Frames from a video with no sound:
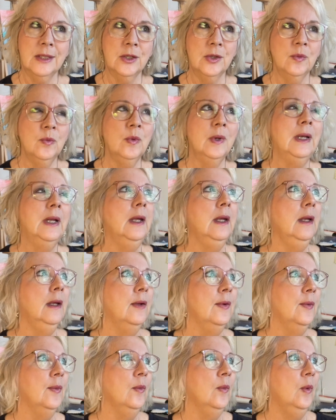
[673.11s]
what
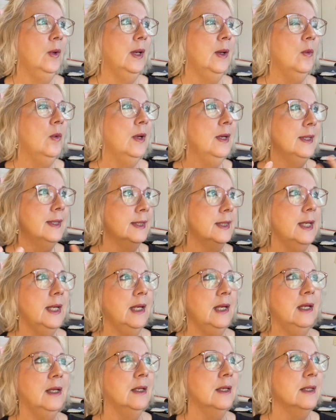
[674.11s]
I want to
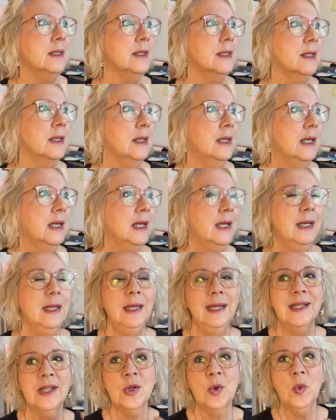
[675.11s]
say is
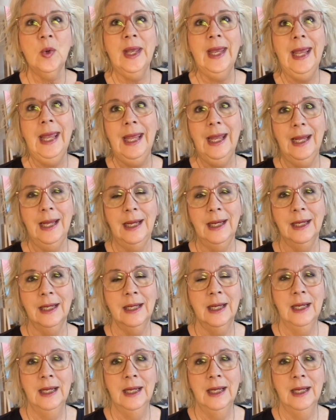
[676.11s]
it's okay